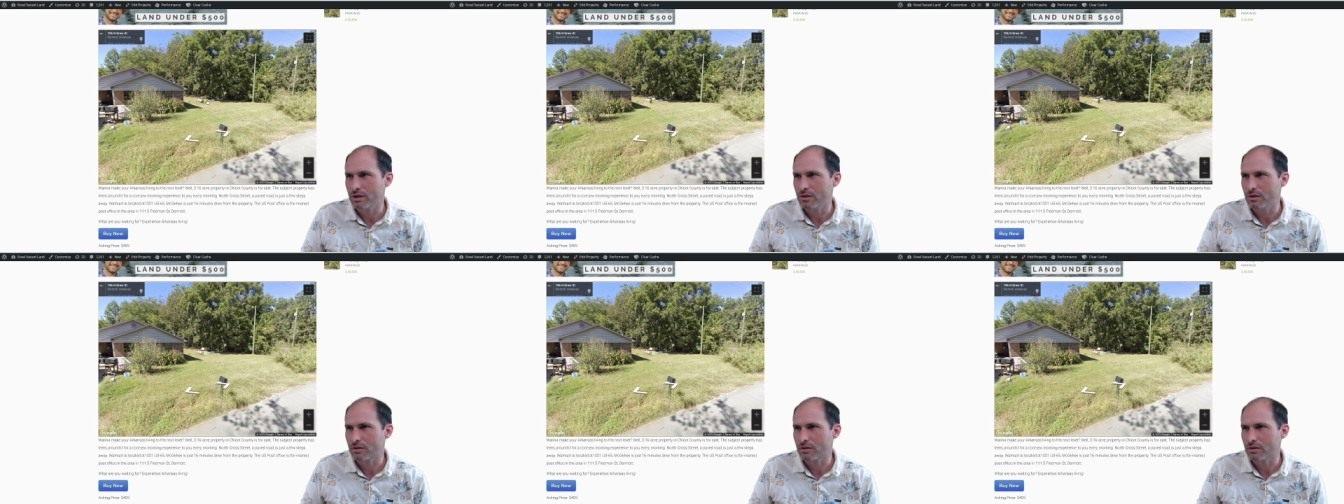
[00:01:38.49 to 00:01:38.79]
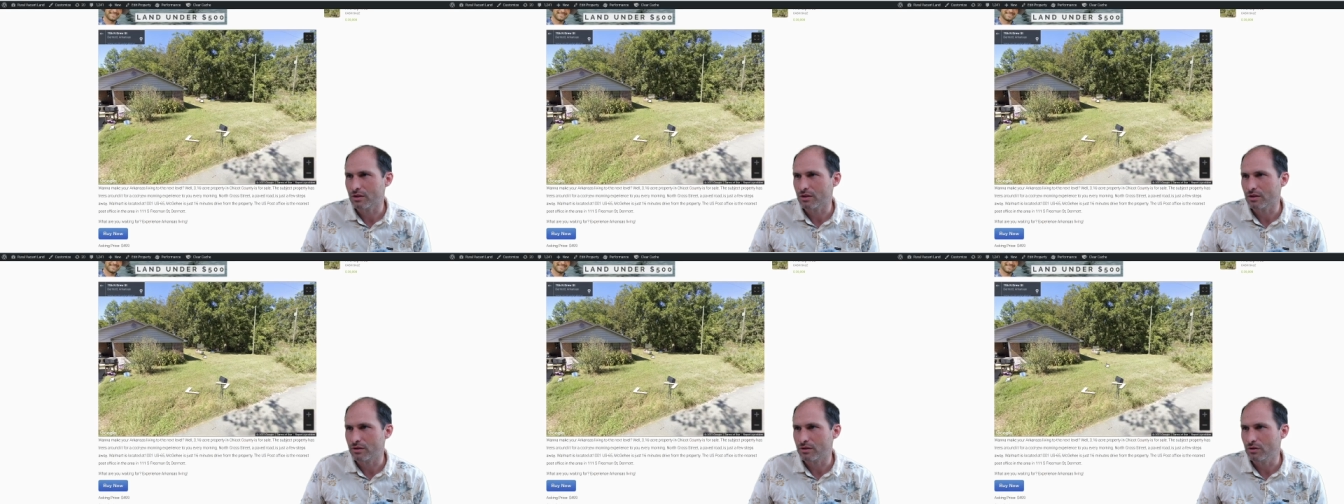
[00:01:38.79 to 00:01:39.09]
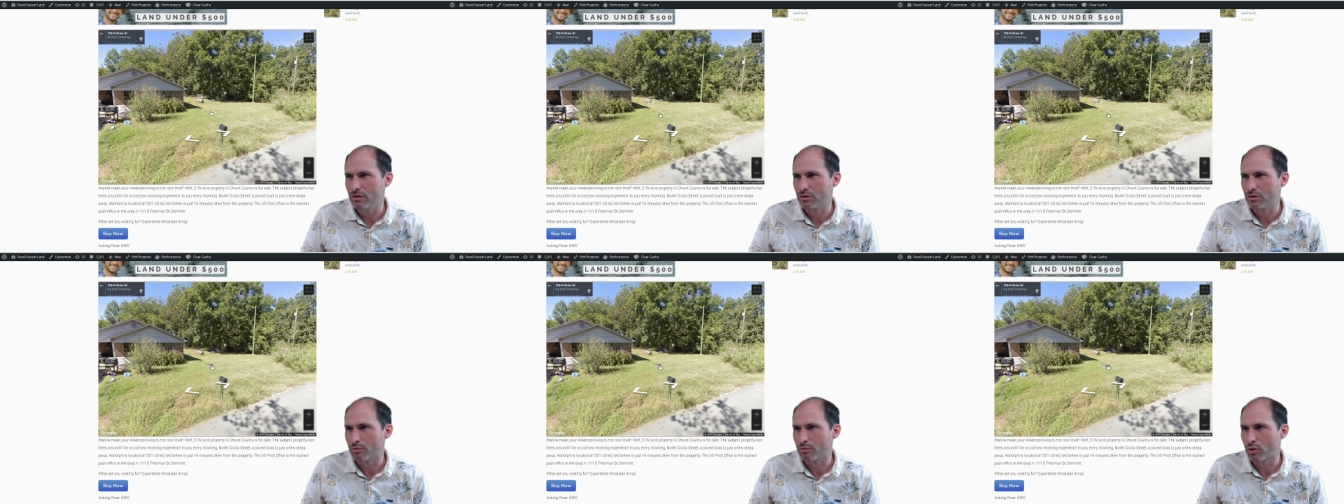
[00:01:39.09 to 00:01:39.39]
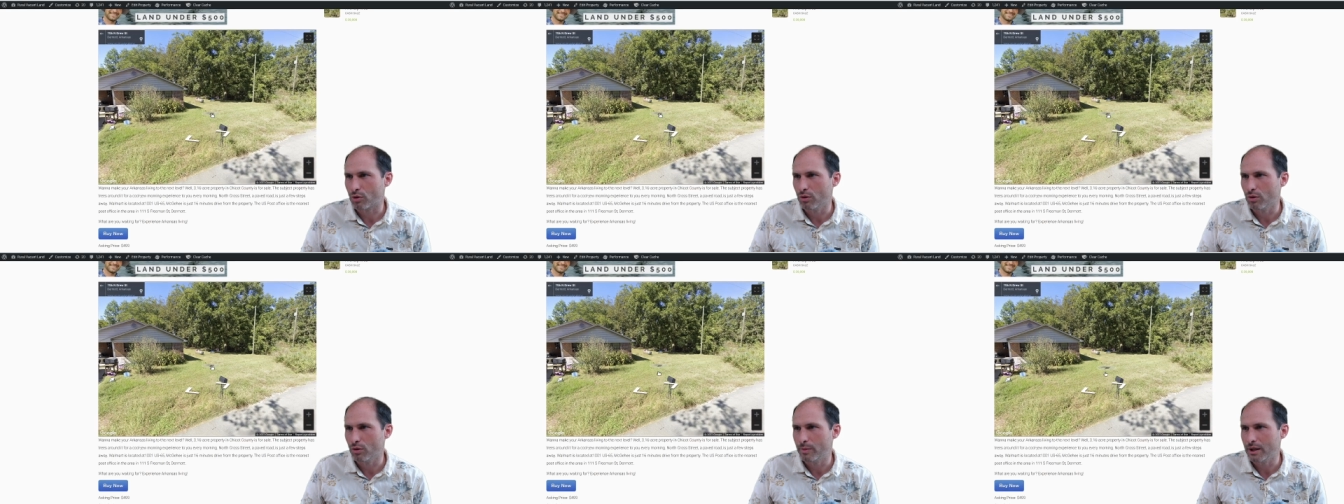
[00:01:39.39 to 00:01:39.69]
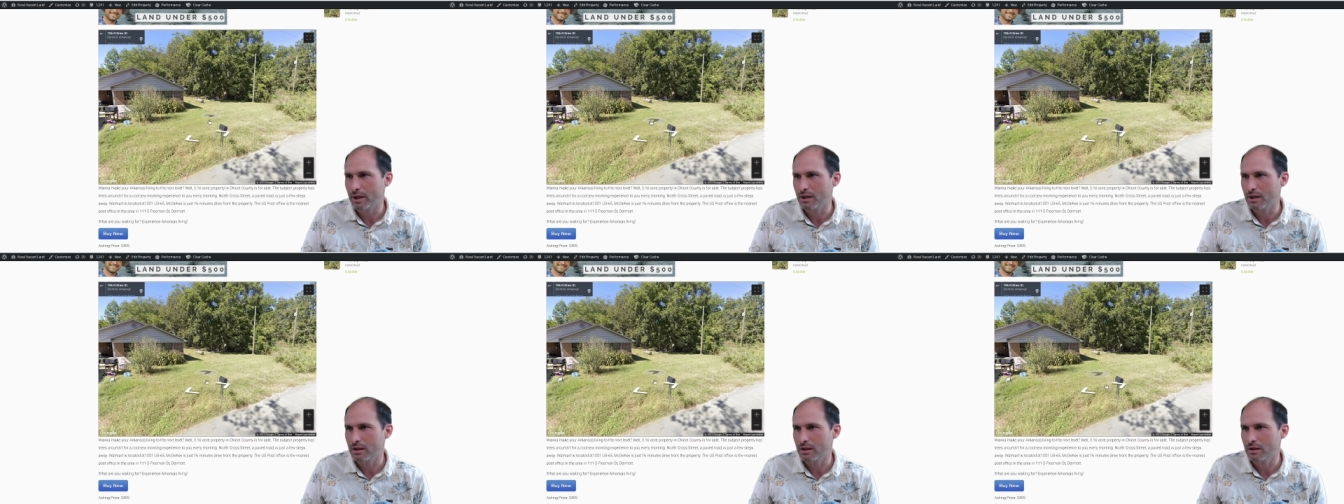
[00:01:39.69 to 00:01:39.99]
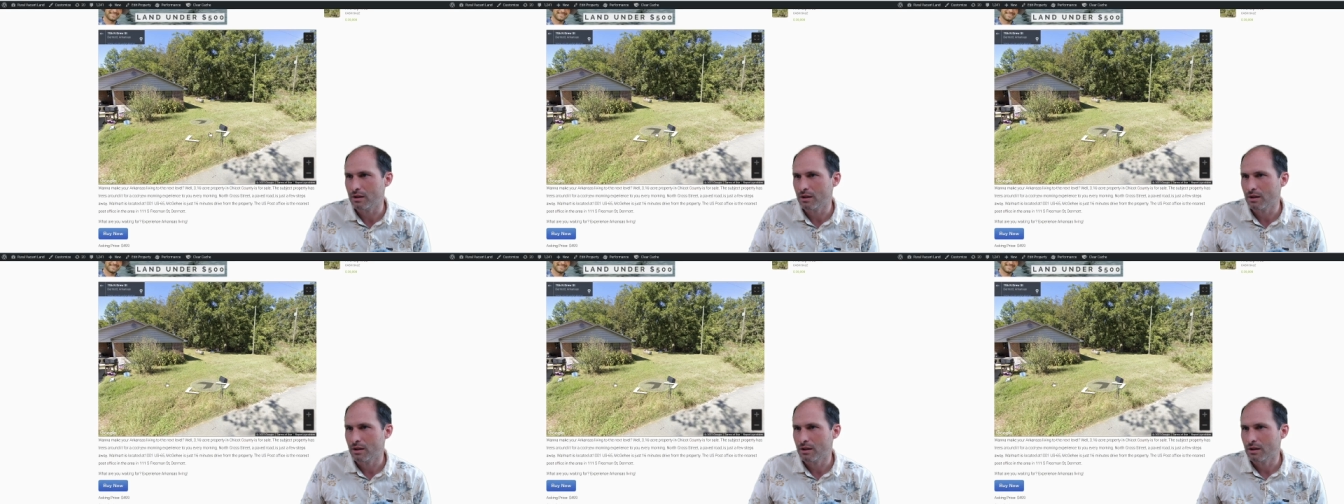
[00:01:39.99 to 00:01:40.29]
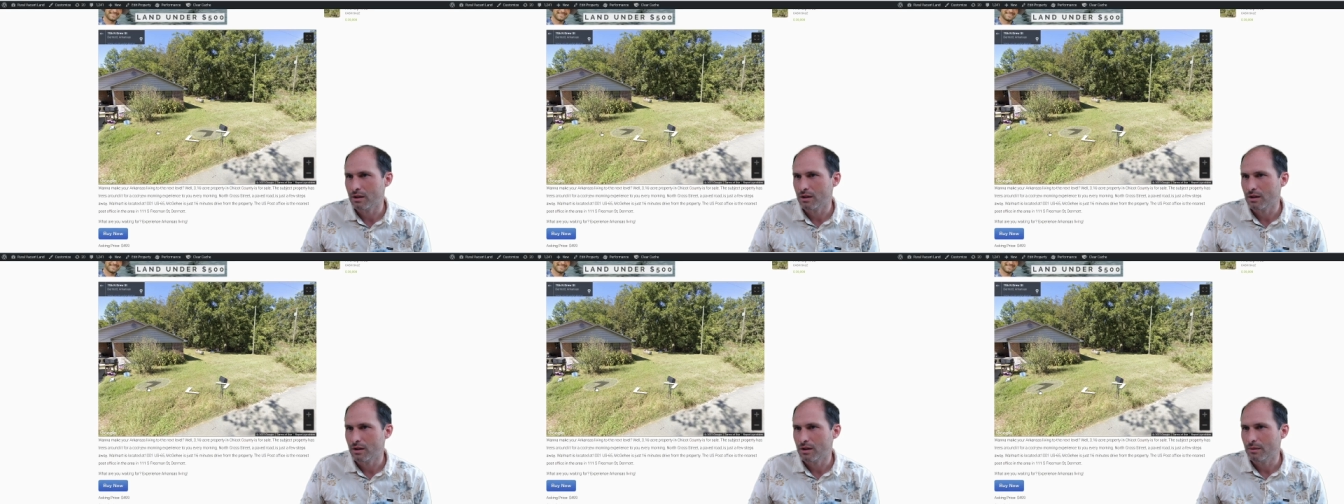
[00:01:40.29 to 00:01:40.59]
Looks like they're using propane,
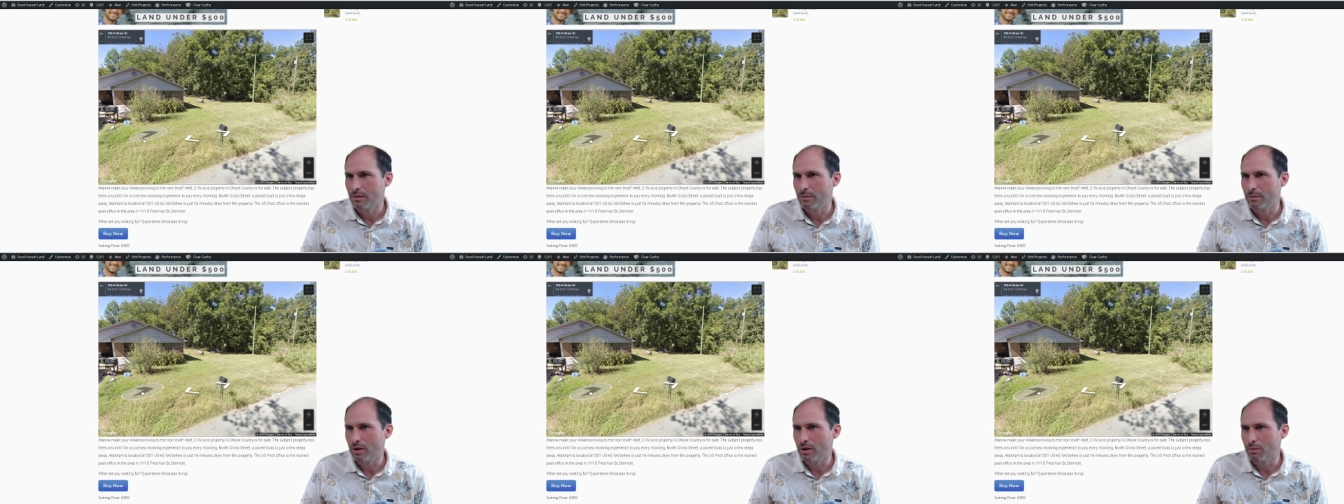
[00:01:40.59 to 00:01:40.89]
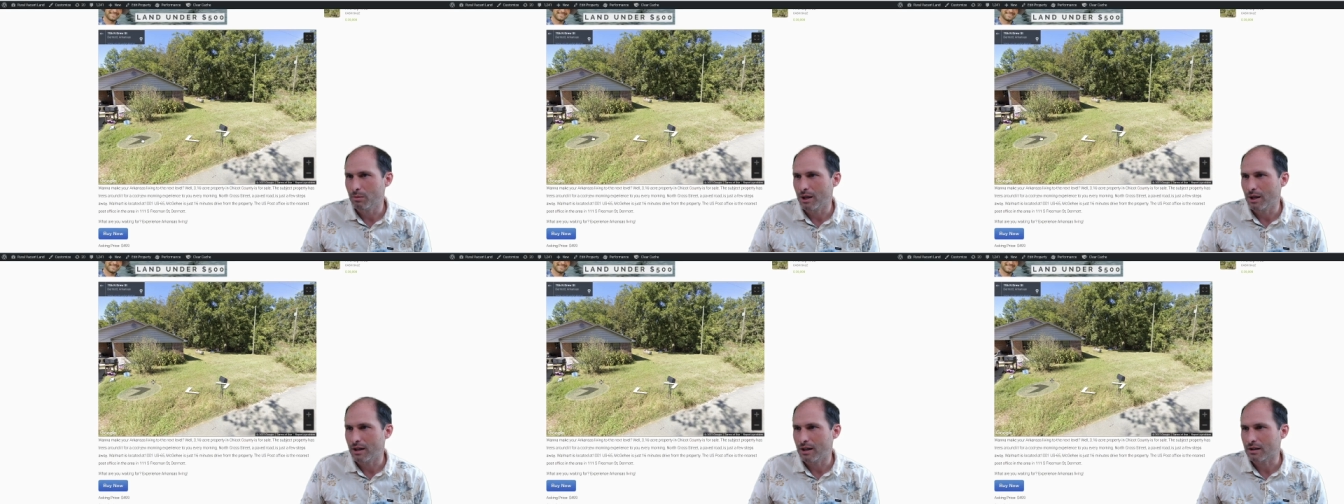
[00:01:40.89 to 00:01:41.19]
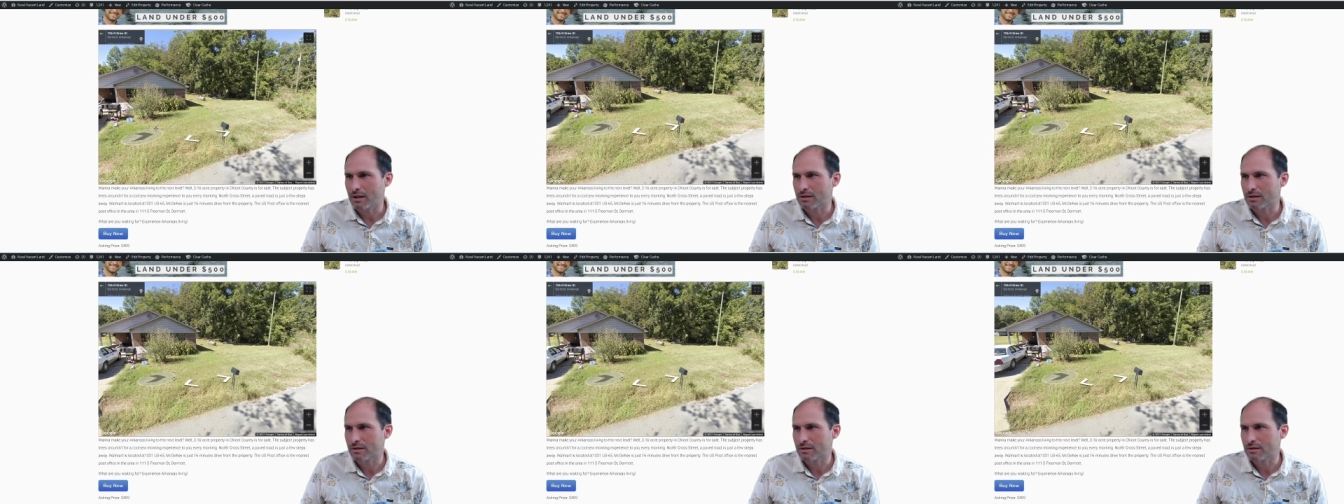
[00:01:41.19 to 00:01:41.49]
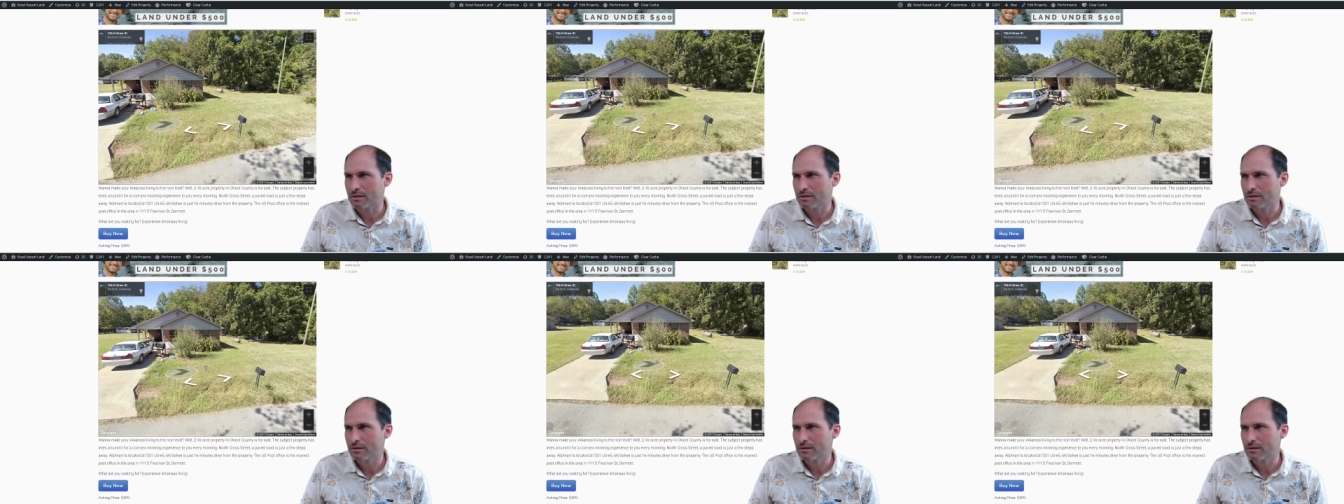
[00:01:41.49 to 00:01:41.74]
mailbox,